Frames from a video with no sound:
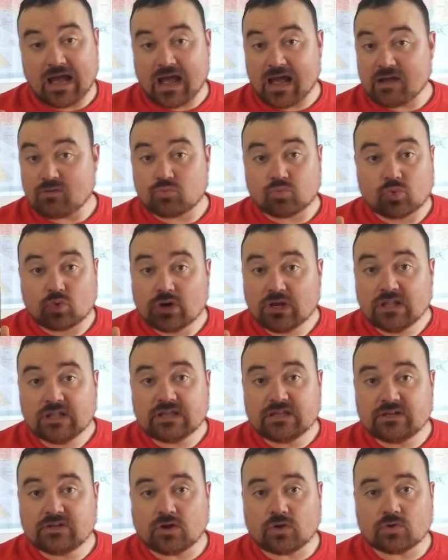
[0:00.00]

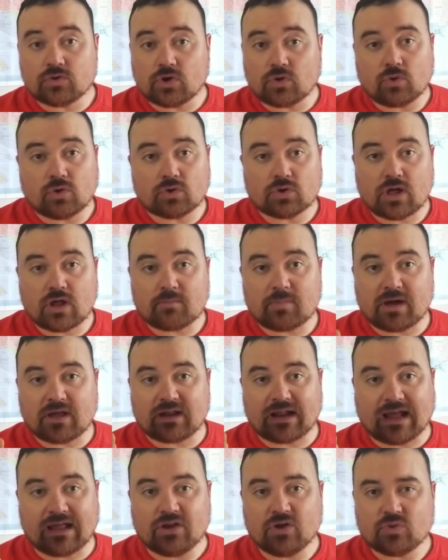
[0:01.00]
really don't know a whole lot about
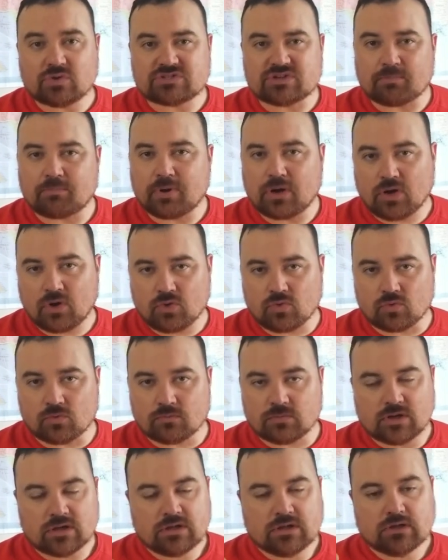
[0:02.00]
it. I know it's a
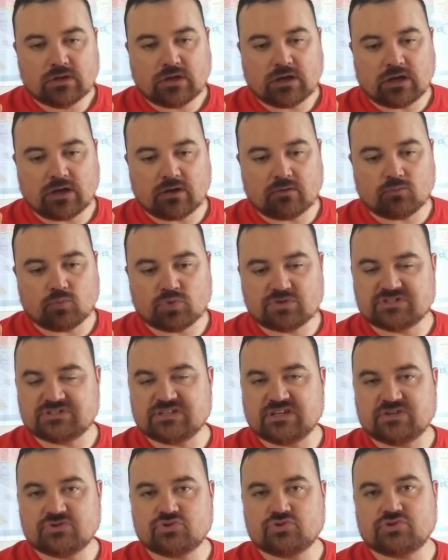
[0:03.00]
poem, which is
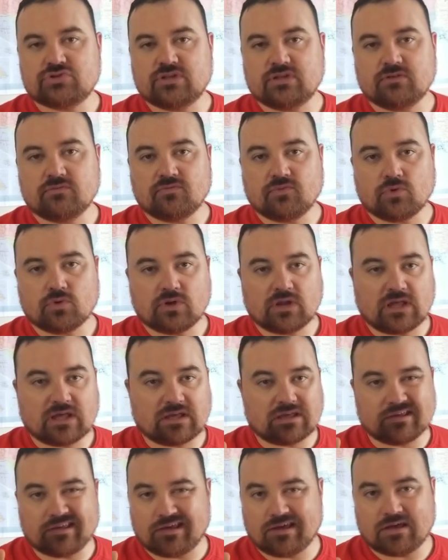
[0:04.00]
interesting for
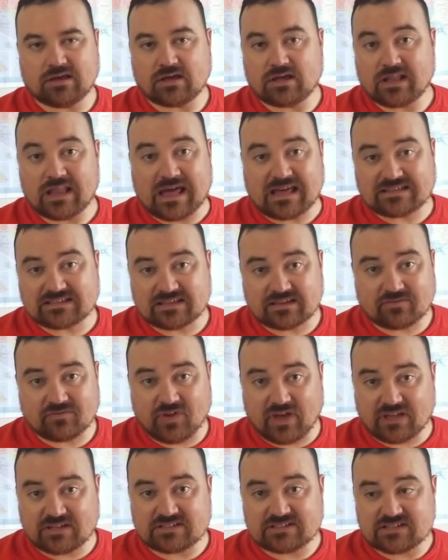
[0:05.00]
like classic
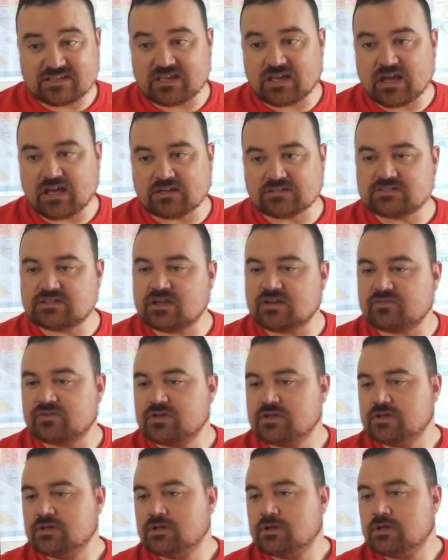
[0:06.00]
fantasy kind of stuff.
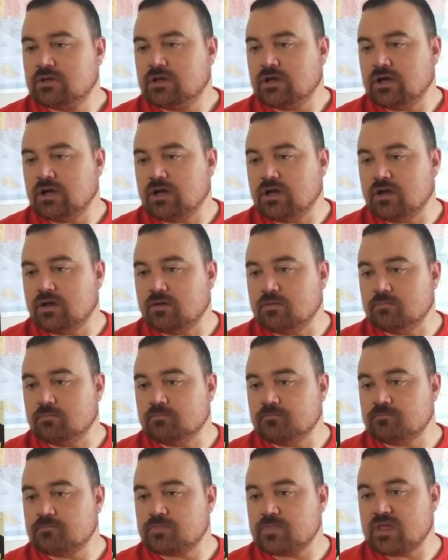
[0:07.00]

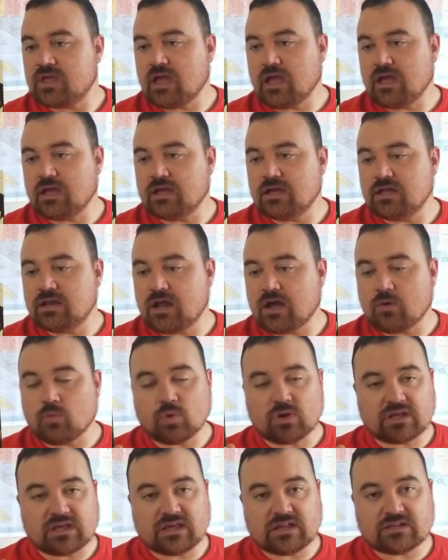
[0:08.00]
And I
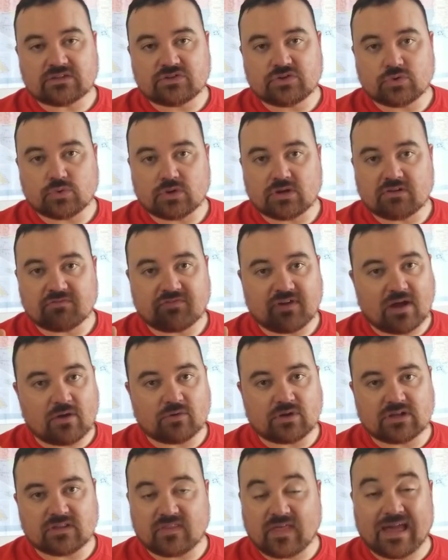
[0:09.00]
want to get into it.
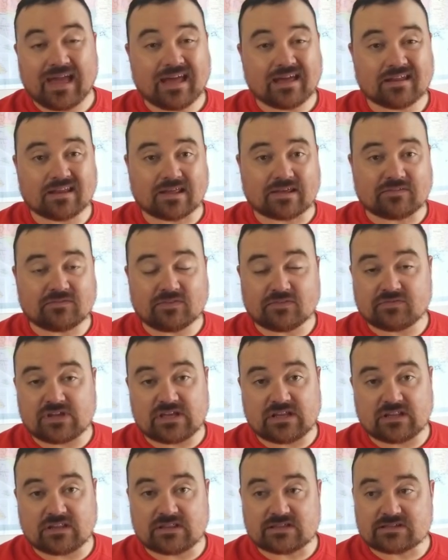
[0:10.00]
Found it. They had like
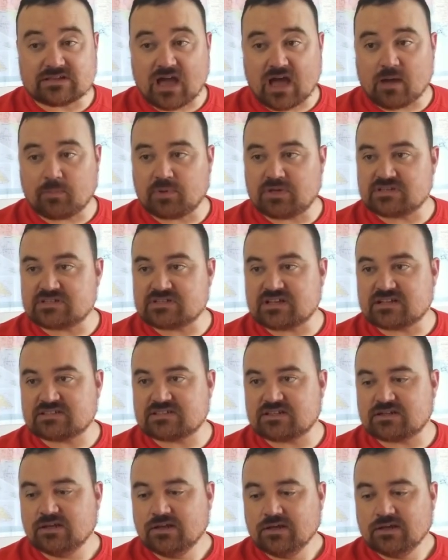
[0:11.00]
15 of these copies, and I
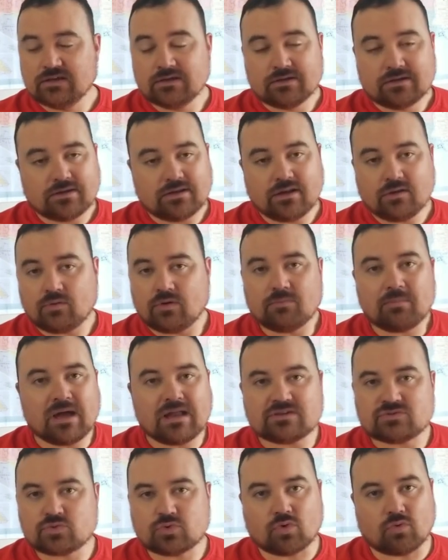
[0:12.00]
said, you know what,
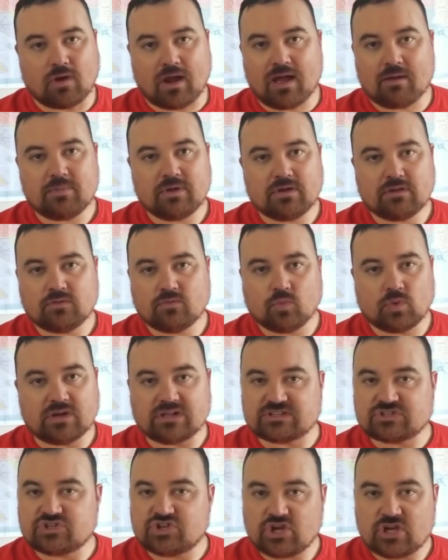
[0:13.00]
might as well grab it when
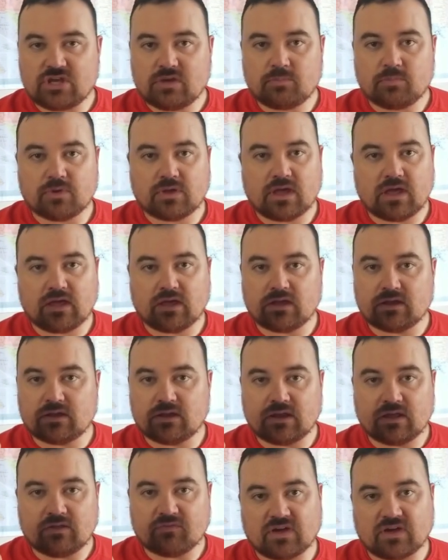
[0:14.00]
it's cheap,
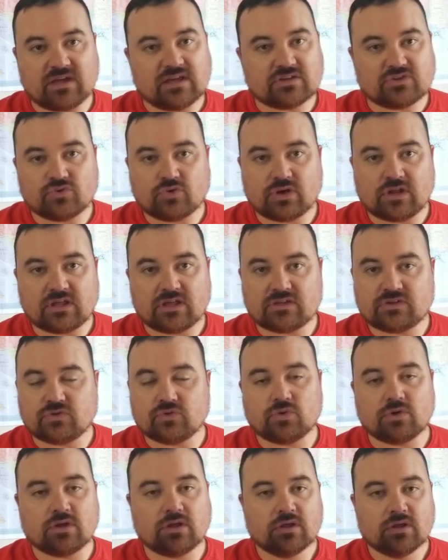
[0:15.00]
and get to it, I get
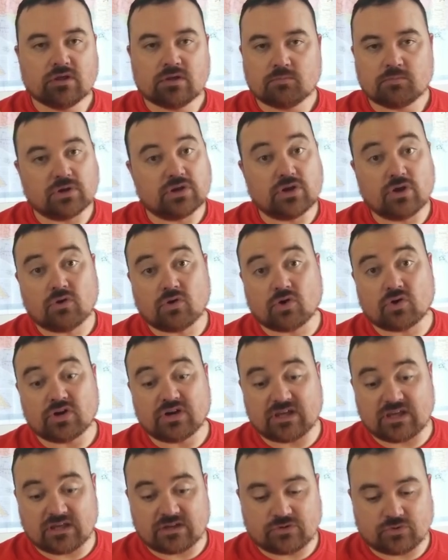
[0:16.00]
to it, but no hurry
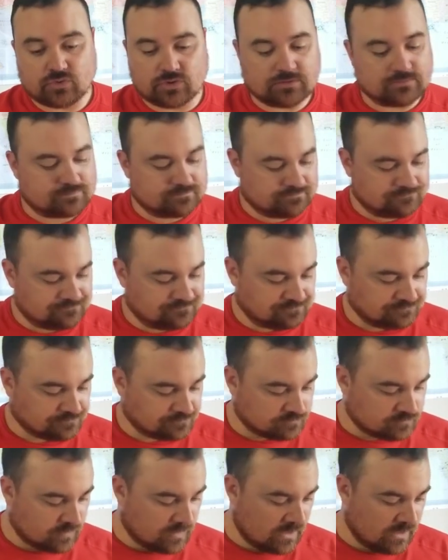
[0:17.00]
to get to it.
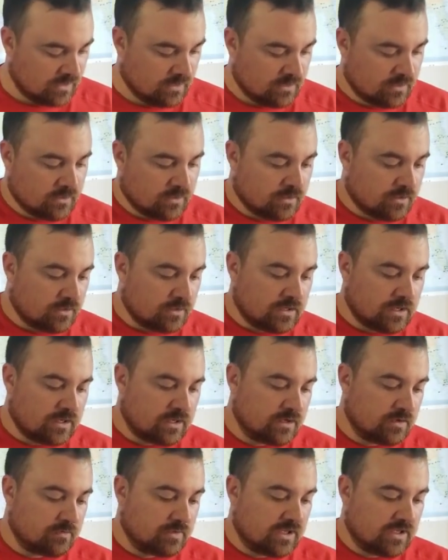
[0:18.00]

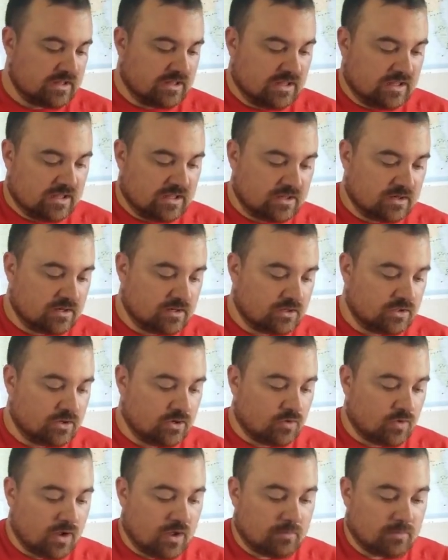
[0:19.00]
And then, you
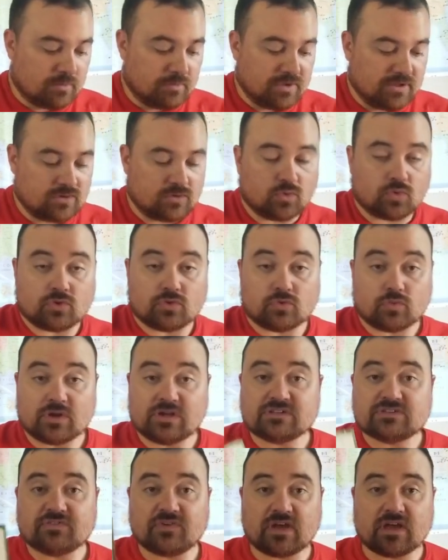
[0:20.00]
know, I'm a big Lord of the
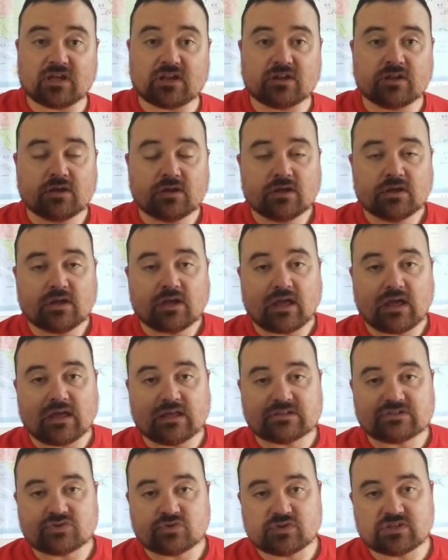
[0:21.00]
Rings fan,
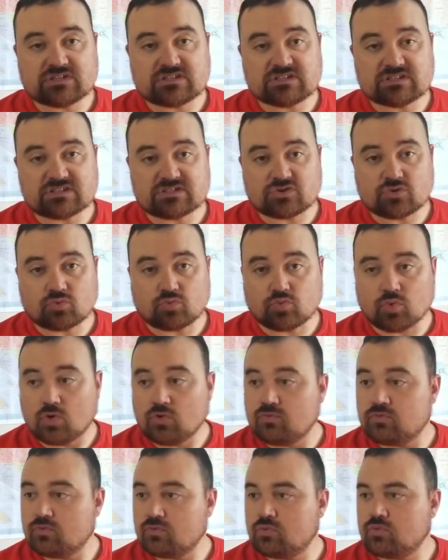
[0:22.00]
and so this is
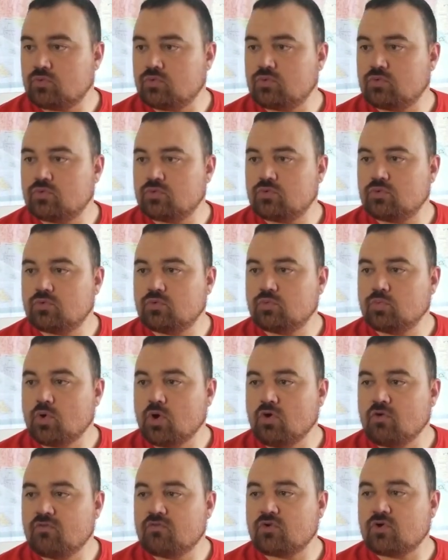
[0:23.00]

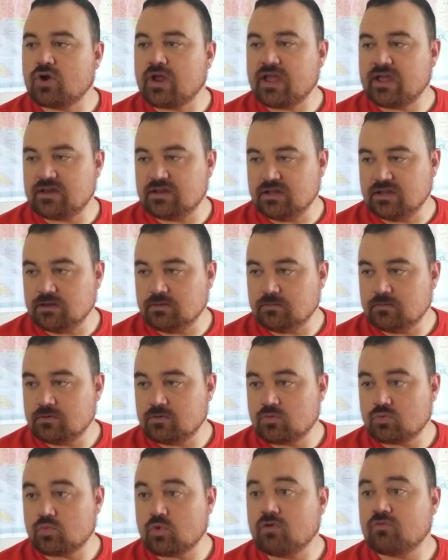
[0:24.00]

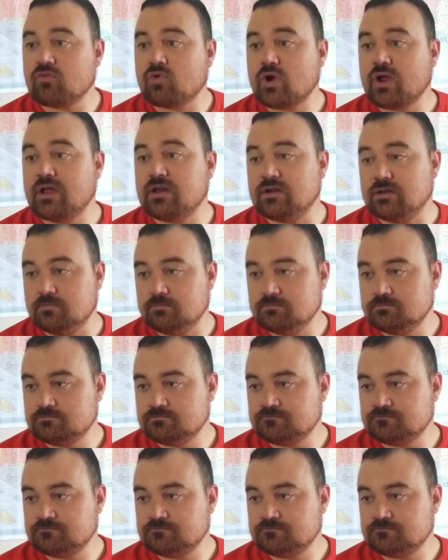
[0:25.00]
Rovarandom,